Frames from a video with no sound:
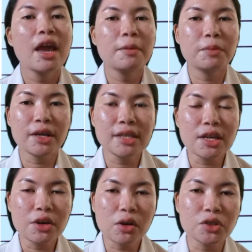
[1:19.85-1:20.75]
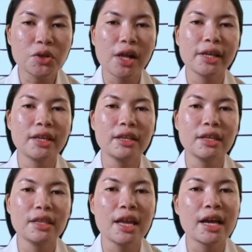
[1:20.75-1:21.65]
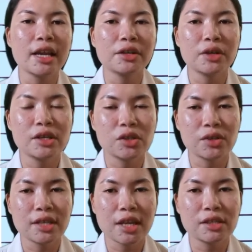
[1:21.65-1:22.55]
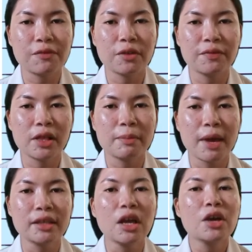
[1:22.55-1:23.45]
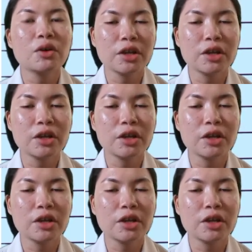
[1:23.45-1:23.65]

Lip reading: Embracing your cultural identity can increase your sense of fulfillment,